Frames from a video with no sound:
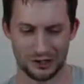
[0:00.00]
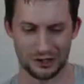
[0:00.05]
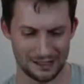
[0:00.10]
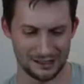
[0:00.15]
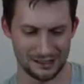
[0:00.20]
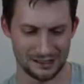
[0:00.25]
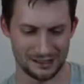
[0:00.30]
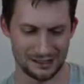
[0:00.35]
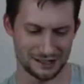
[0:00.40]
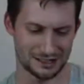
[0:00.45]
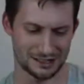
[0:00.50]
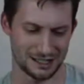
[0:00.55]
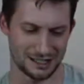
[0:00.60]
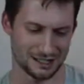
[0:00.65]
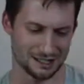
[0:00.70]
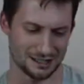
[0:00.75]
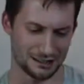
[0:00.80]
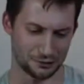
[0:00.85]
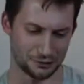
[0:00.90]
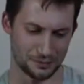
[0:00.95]
It just takes a little
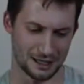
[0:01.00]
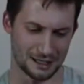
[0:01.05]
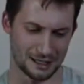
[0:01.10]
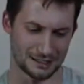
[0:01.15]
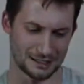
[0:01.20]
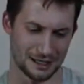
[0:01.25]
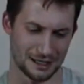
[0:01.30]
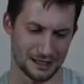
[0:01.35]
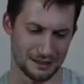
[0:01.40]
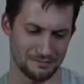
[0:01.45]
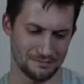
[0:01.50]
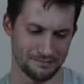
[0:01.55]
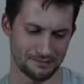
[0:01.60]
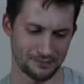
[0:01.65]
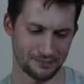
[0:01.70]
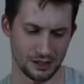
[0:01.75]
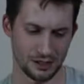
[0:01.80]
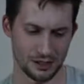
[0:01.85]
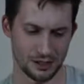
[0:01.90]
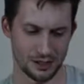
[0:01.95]
bit of time.
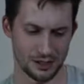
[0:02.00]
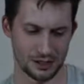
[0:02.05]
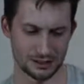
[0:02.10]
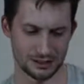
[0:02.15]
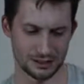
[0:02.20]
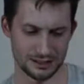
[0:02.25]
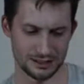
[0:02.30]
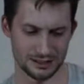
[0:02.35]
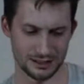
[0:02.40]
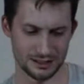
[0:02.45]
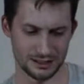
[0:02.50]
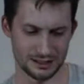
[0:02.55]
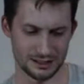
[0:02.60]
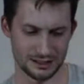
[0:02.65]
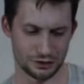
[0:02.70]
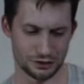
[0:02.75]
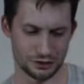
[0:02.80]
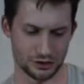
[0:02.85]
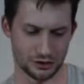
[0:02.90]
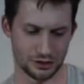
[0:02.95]
I'm going to stick this
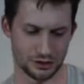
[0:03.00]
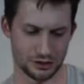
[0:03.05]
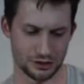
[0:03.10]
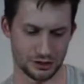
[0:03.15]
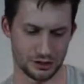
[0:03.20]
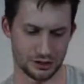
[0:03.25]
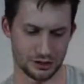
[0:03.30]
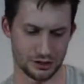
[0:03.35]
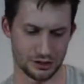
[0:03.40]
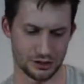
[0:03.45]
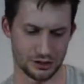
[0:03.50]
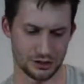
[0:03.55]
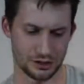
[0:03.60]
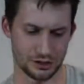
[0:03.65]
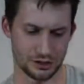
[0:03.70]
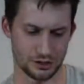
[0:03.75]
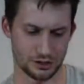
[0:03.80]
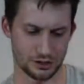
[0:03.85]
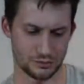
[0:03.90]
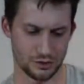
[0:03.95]
on
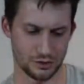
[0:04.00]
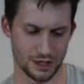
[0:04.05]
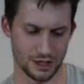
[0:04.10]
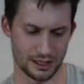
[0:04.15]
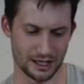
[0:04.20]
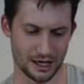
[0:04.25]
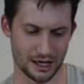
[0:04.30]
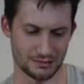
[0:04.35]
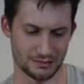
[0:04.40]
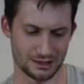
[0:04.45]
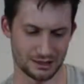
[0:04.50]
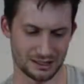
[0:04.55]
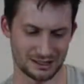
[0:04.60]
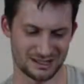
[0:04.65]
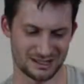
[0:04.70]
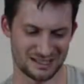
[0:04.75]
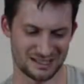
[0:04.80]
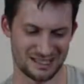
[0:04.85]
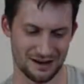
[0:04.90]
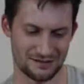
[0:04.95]
workout because this
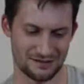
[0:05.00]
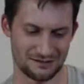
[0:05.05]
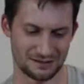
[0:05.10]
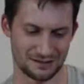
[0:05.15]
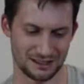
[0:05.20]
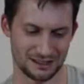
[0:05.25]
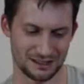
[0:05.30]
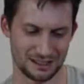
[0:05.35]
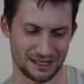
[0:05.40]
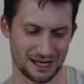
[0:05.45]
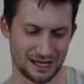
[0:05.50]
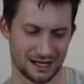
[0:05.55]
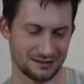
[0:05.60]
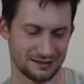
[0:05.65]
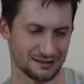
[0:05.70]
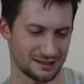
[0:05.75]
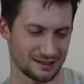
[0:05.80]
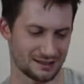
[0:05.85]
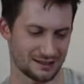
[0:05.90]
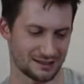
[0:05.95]
definitely counts.
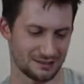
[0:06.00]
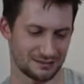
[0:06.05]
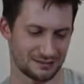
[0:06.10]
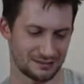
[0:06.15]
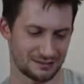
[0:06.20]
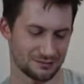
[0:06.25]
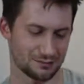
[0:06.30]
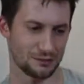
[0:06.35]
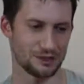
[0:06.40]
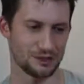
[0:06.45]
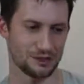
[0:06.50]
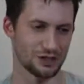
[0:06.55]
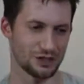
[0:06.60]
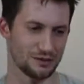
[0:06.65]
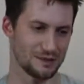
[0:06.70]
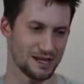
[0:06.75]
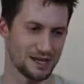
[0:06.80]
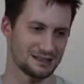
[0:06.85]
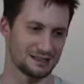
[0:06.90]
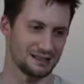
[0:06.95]
Probably
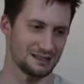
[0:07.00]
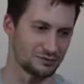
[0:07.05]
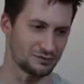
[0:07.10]
gymnastics, right?